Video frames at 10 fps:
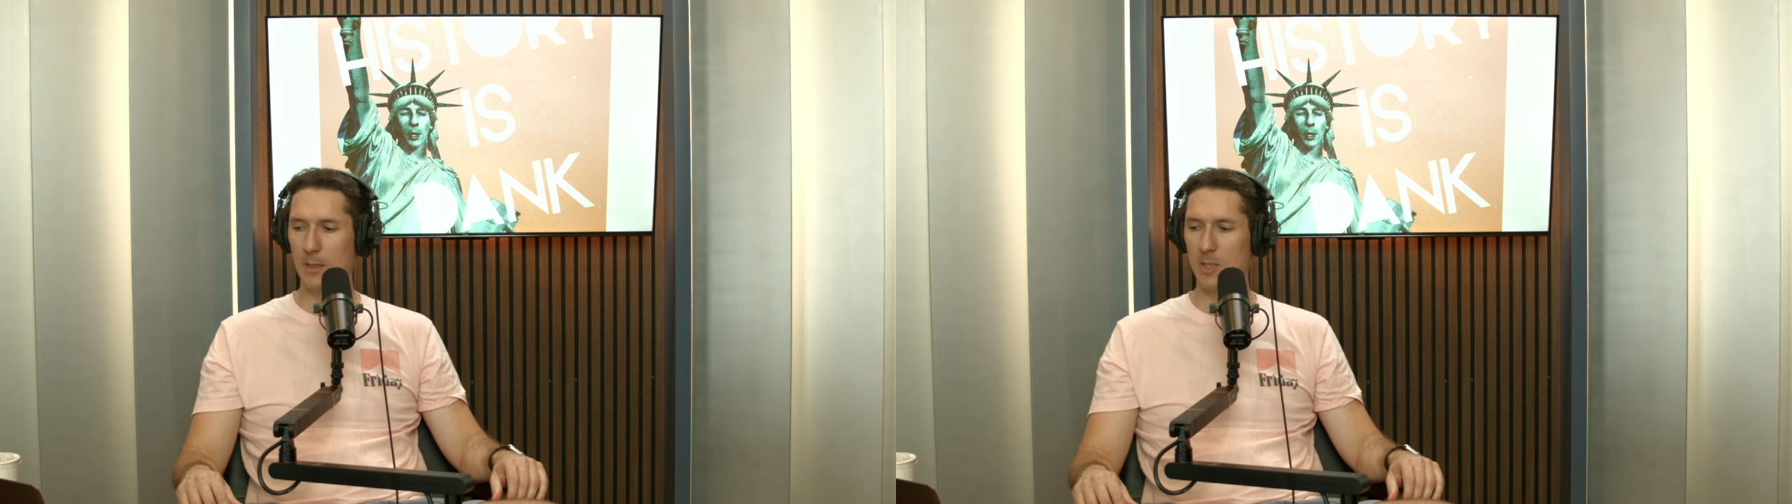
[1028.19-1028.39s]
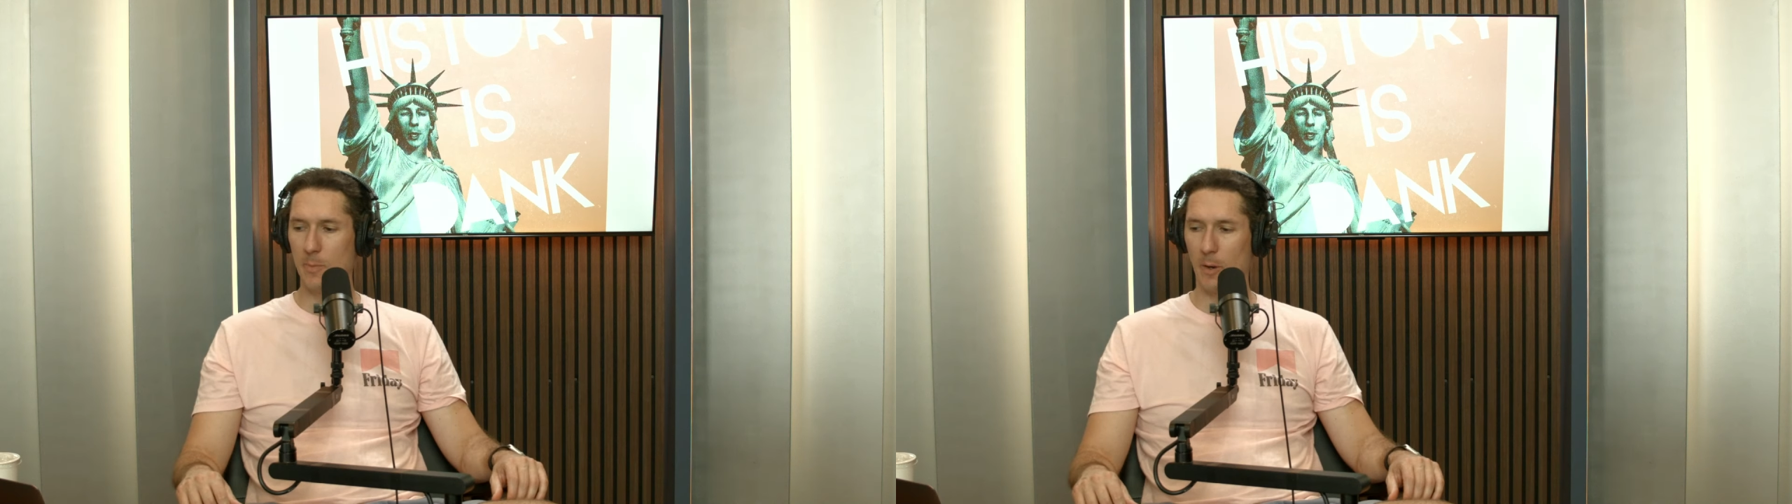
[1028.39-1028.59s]

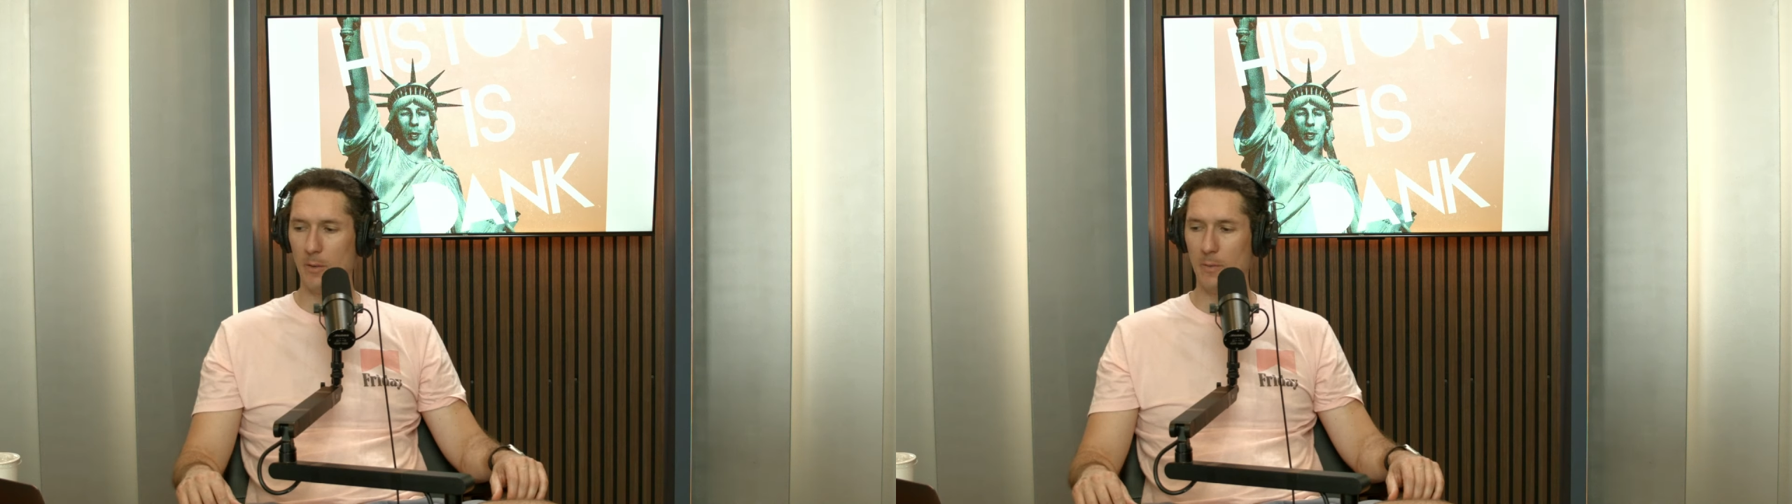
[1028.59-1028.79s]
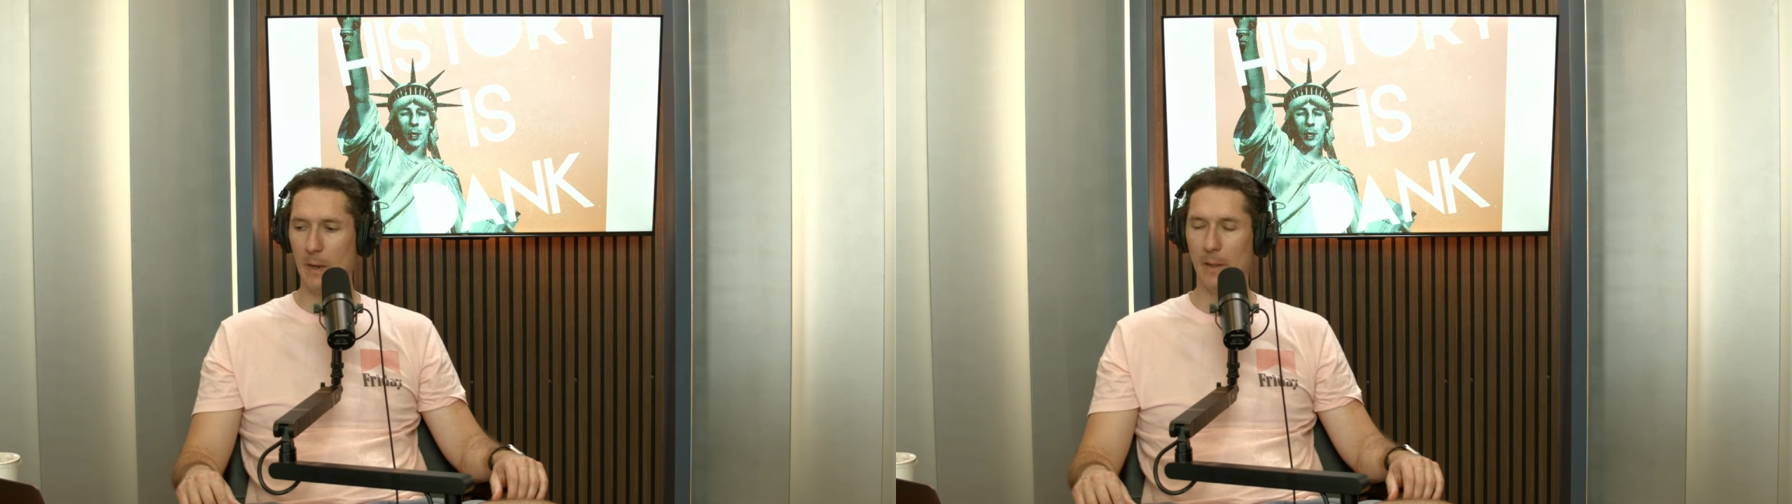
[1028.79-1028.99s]
The Spartan
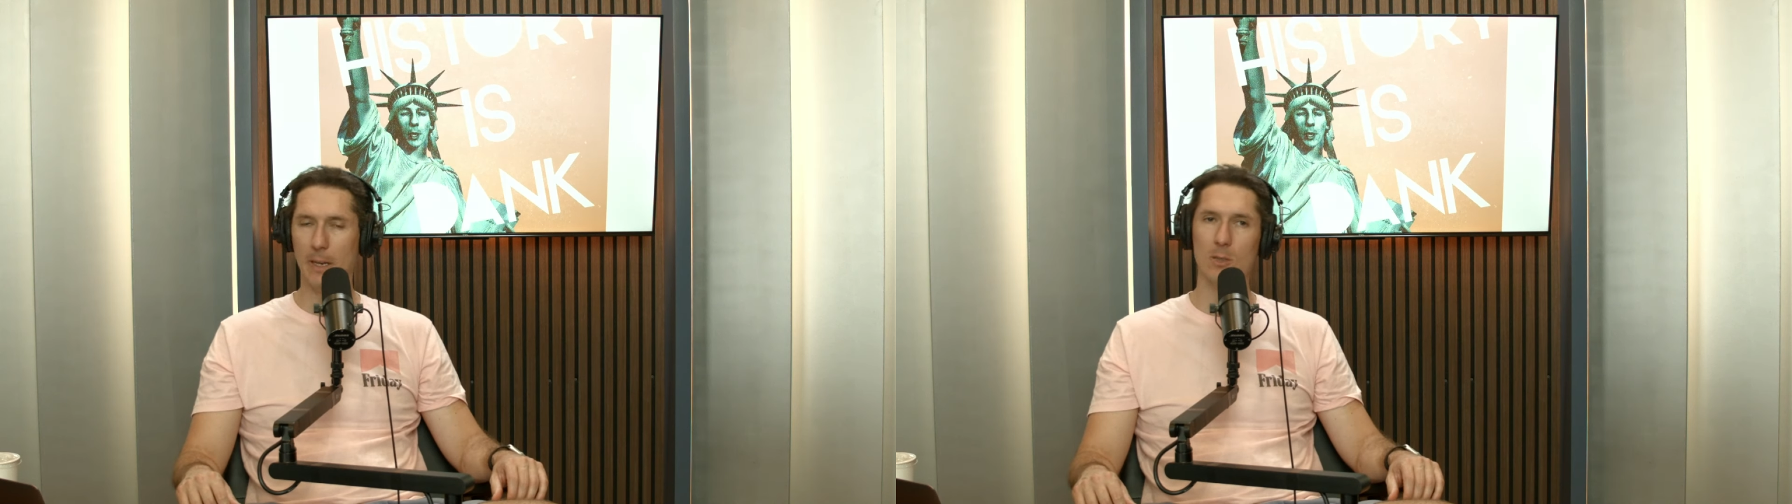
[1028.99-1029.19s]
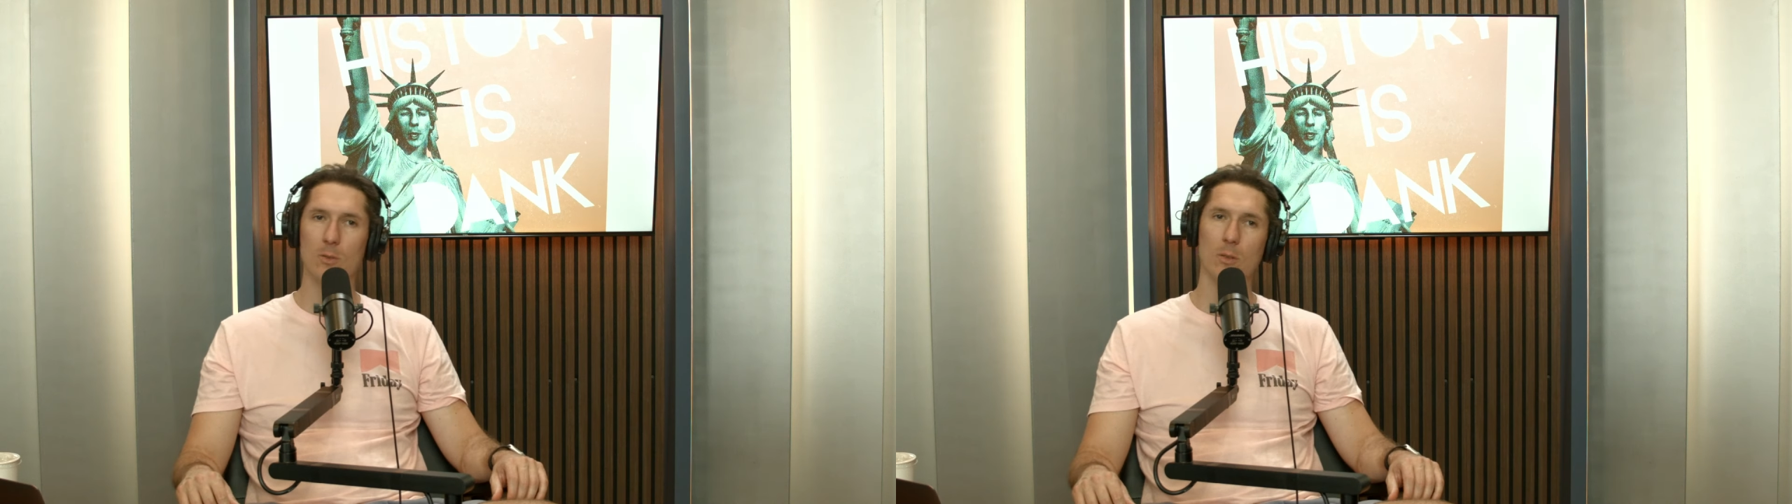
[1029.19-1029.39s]

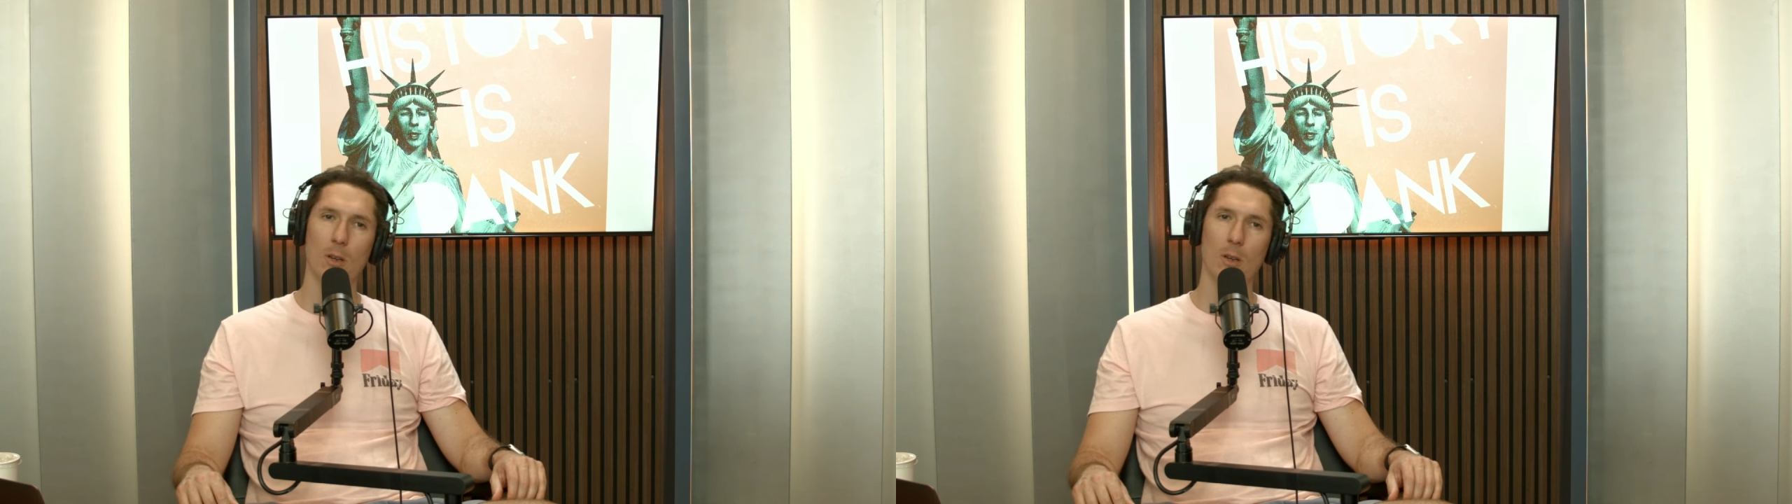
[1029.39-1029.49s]
phalanx